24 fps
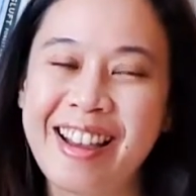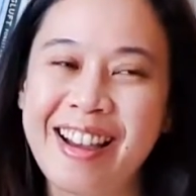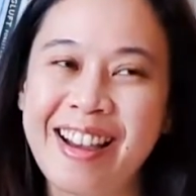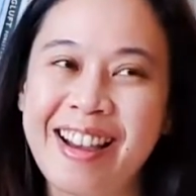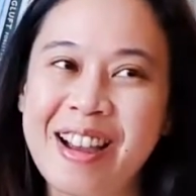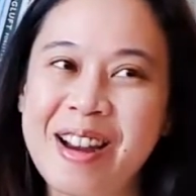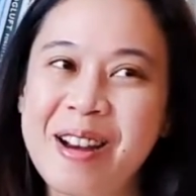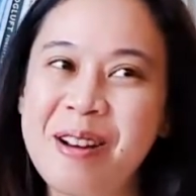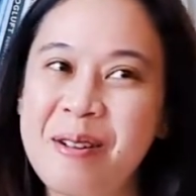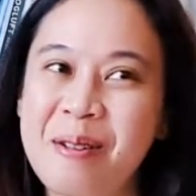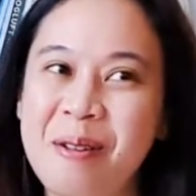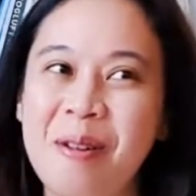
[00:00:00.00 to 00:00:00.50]

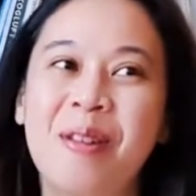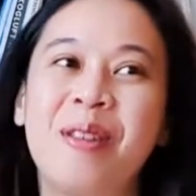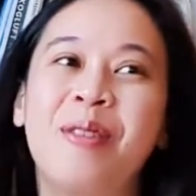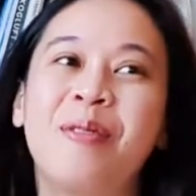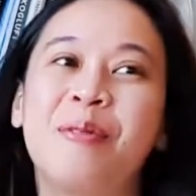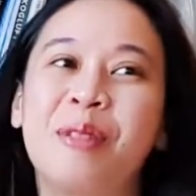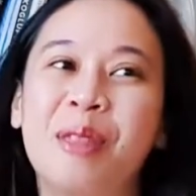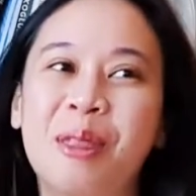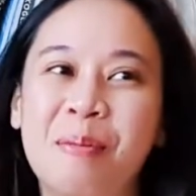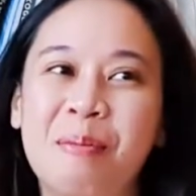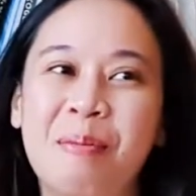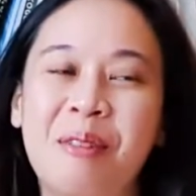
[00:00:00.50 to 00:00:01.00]
annoyed
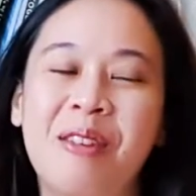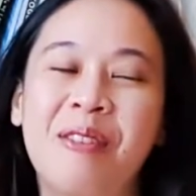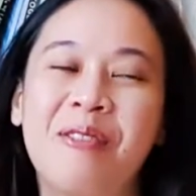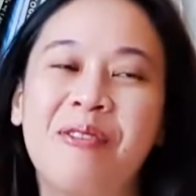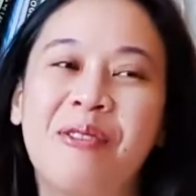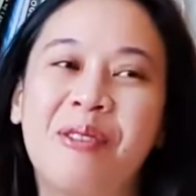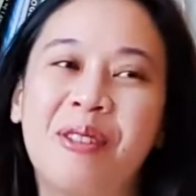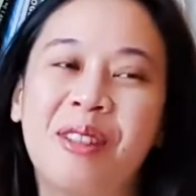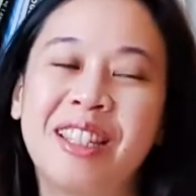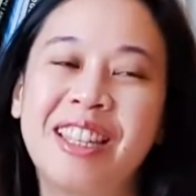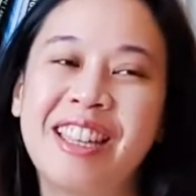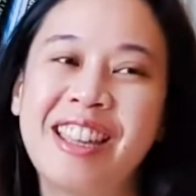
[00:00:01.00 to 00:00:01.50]
with me
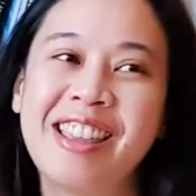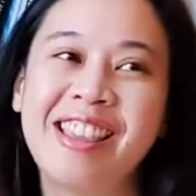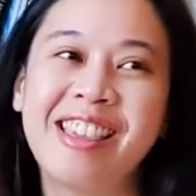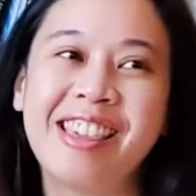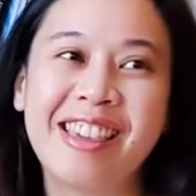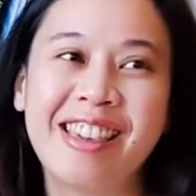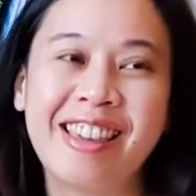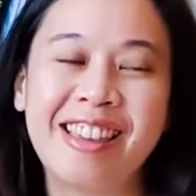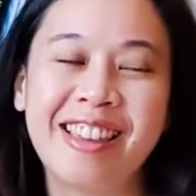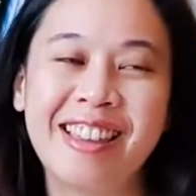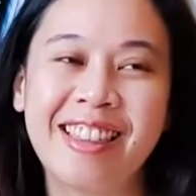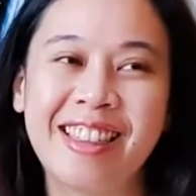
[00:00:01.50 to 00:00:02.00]
for
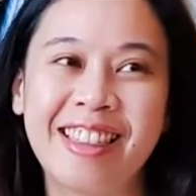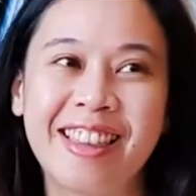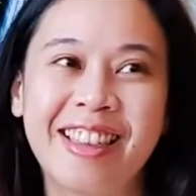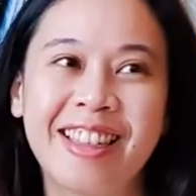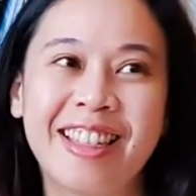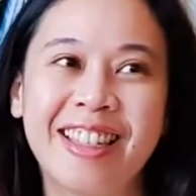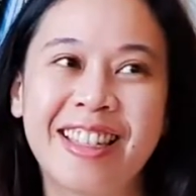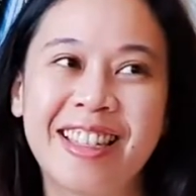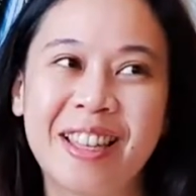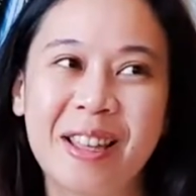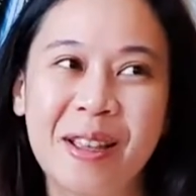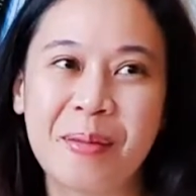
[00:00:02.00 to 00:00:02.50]
teaching
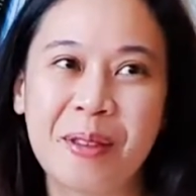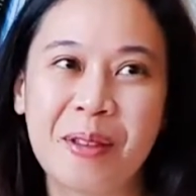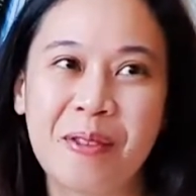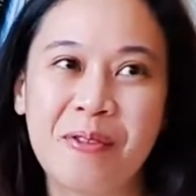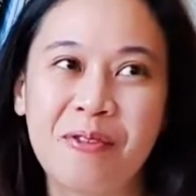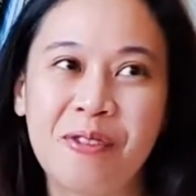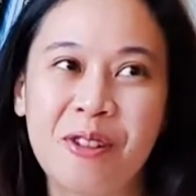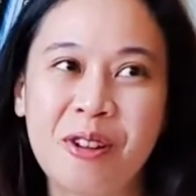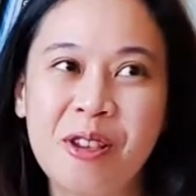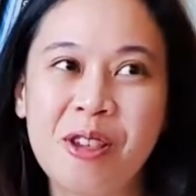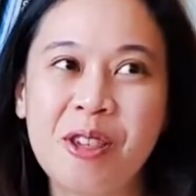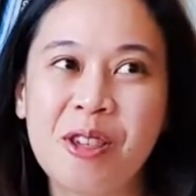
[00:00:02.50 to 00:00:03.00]
this
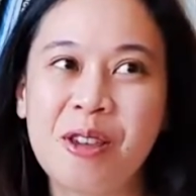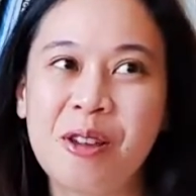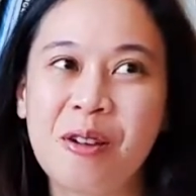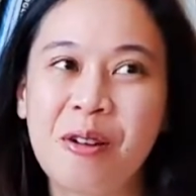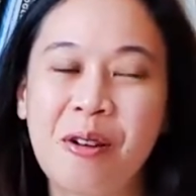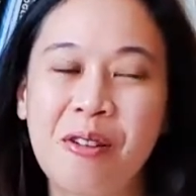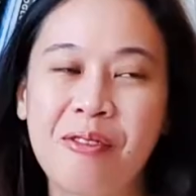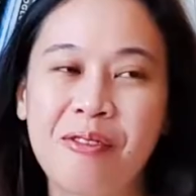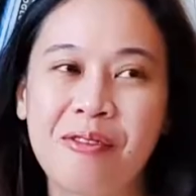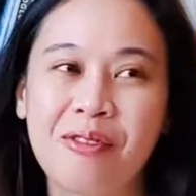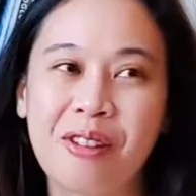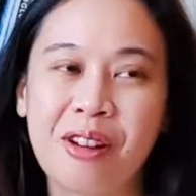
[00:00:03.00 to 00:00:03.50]
version
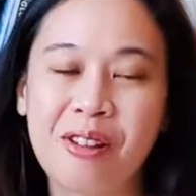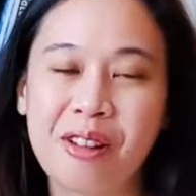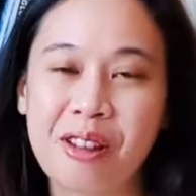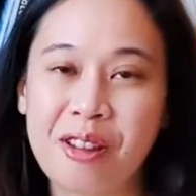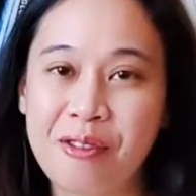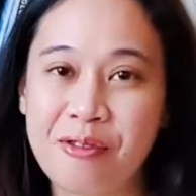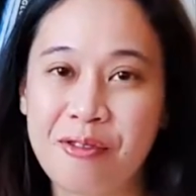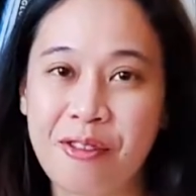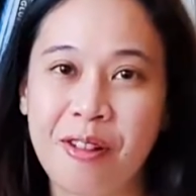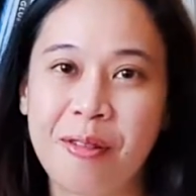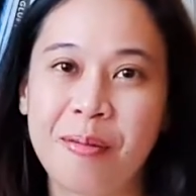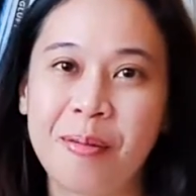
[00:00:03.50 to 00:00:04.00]
of very
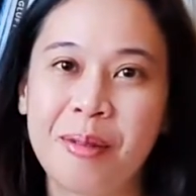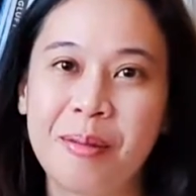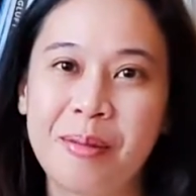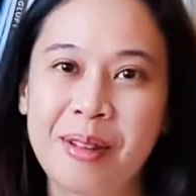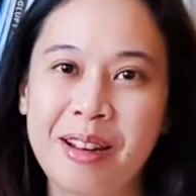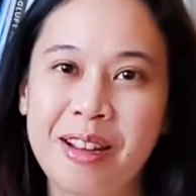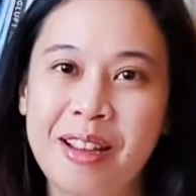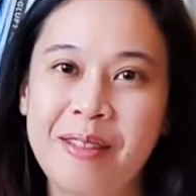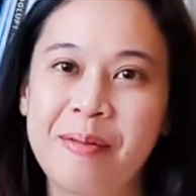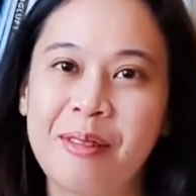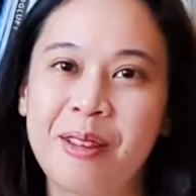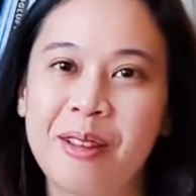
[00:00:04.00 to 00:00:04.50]
informal
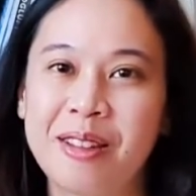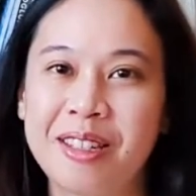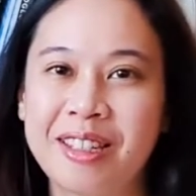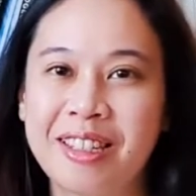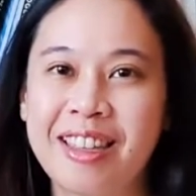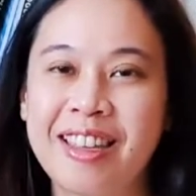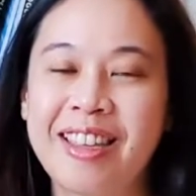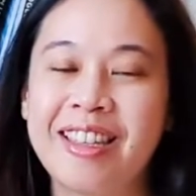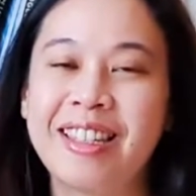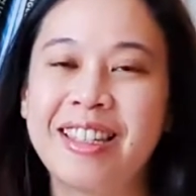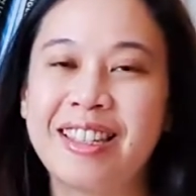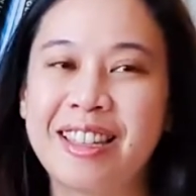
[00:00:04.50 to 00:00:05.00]
Malay because
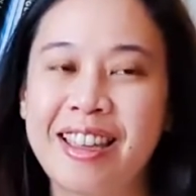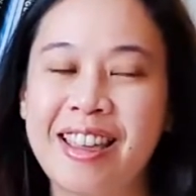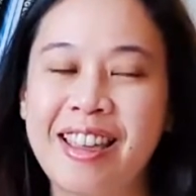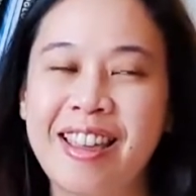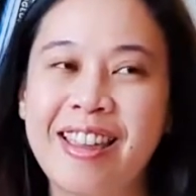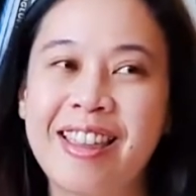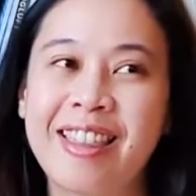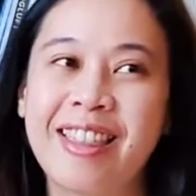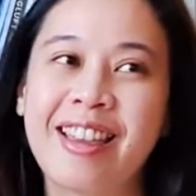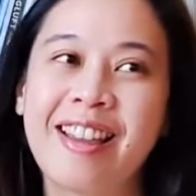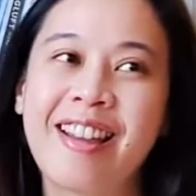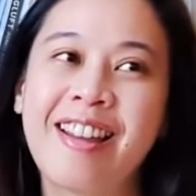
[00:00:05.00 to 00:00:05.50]
they
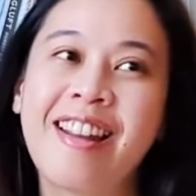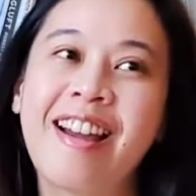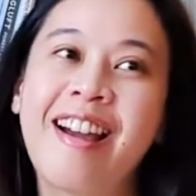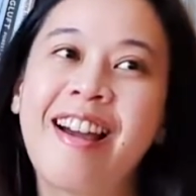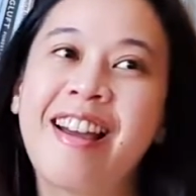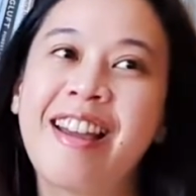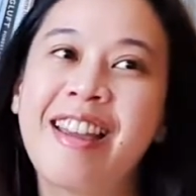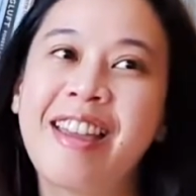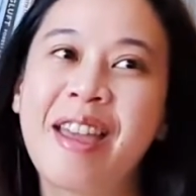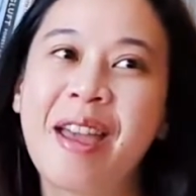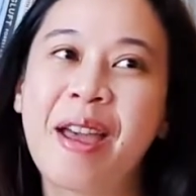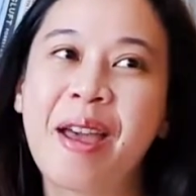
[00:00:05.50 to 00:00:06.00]
say that
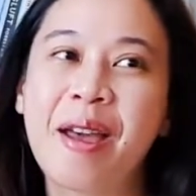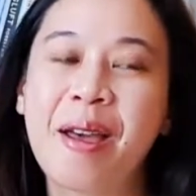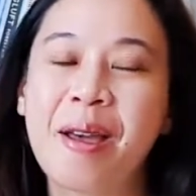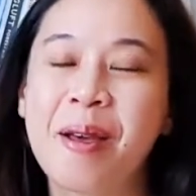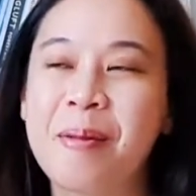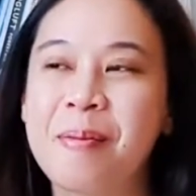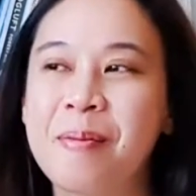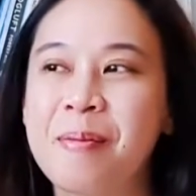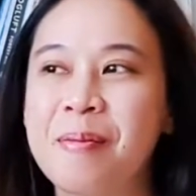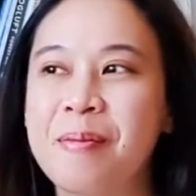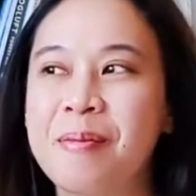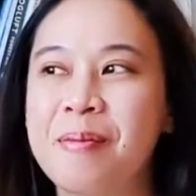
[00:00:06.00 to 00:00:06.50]
I
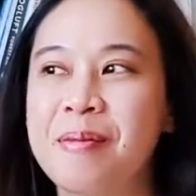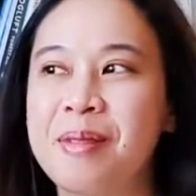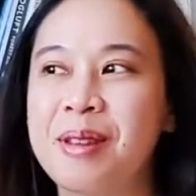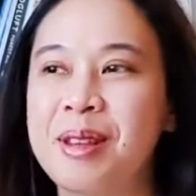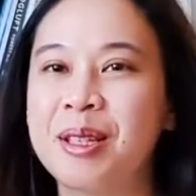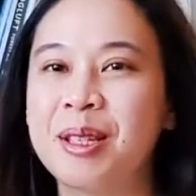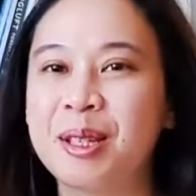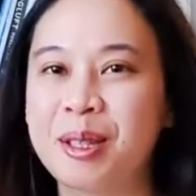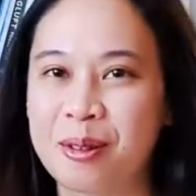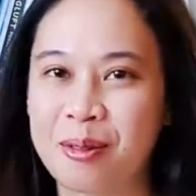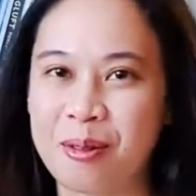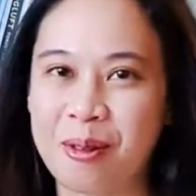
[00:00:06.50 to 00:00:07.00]
am
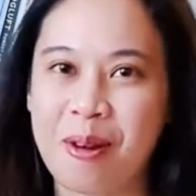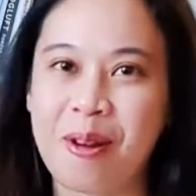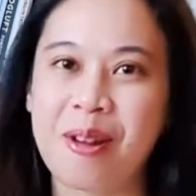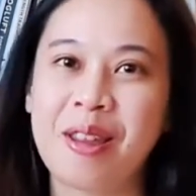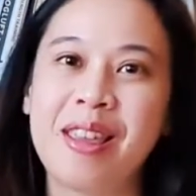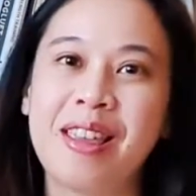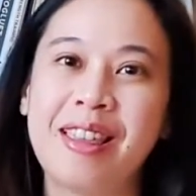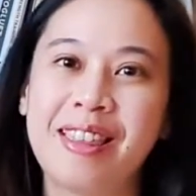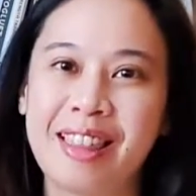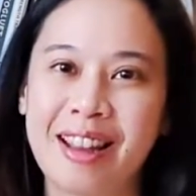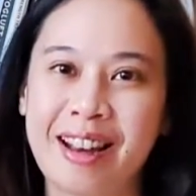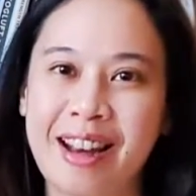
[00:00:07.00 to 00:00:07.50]

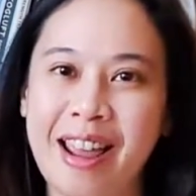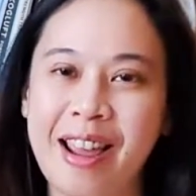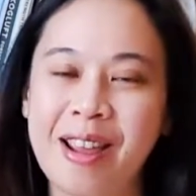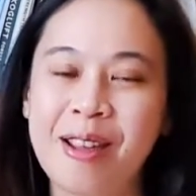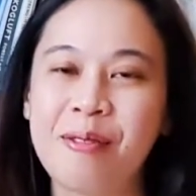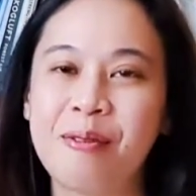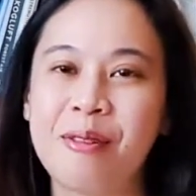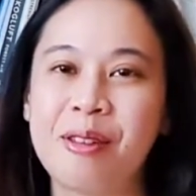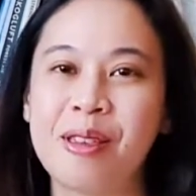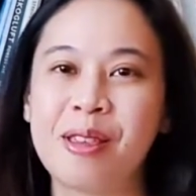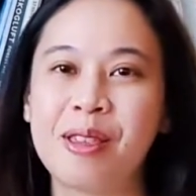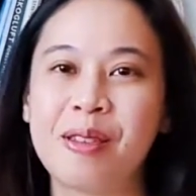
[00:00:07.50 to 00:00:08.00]
destroying the
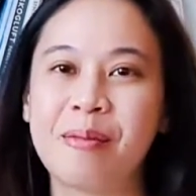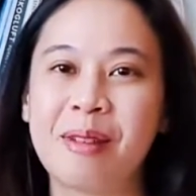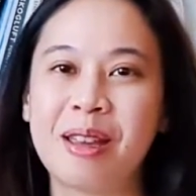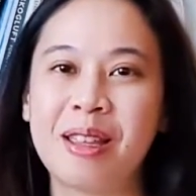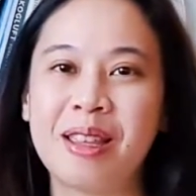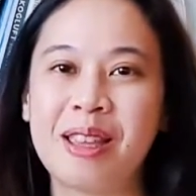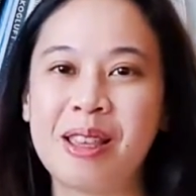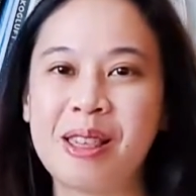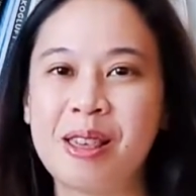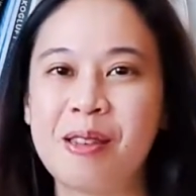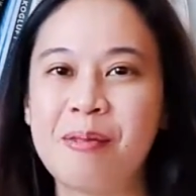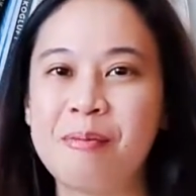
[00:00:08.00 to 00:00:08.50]
language by
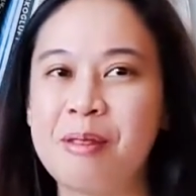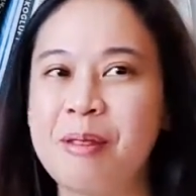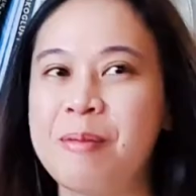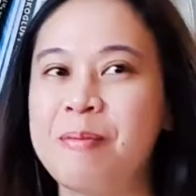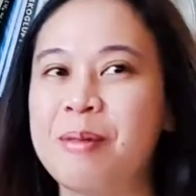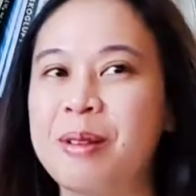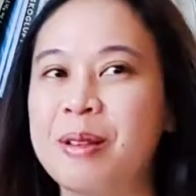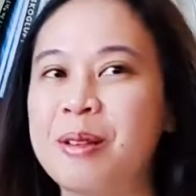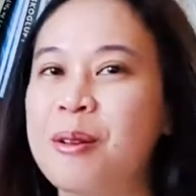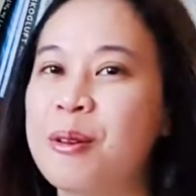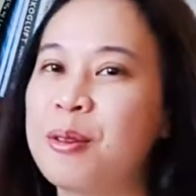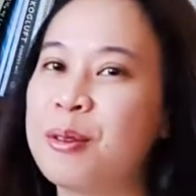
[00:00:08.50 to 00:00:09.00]
teaching
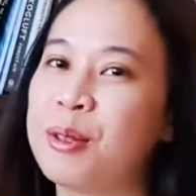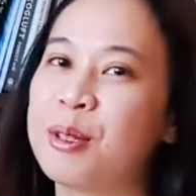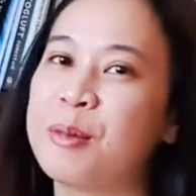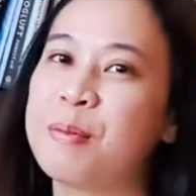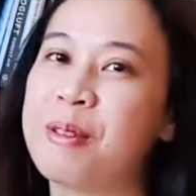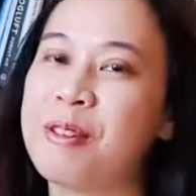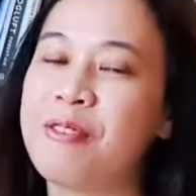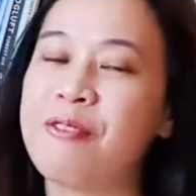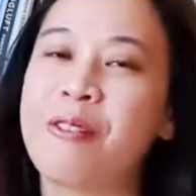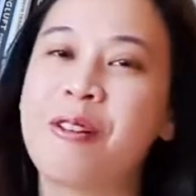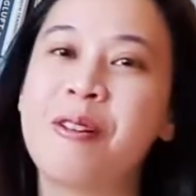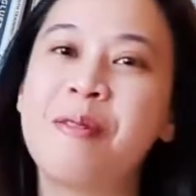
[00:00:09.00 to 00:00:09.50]
people not to
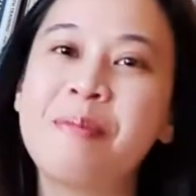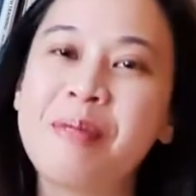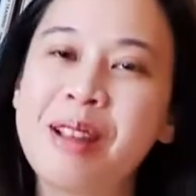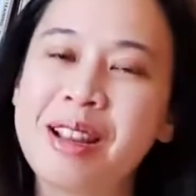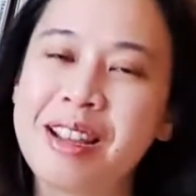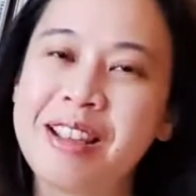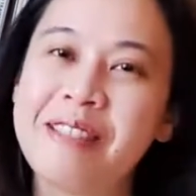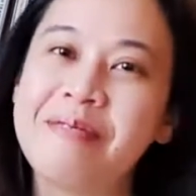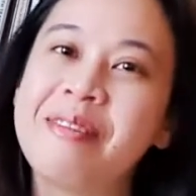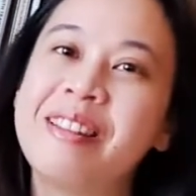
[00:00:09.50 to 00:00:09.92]
speak formally.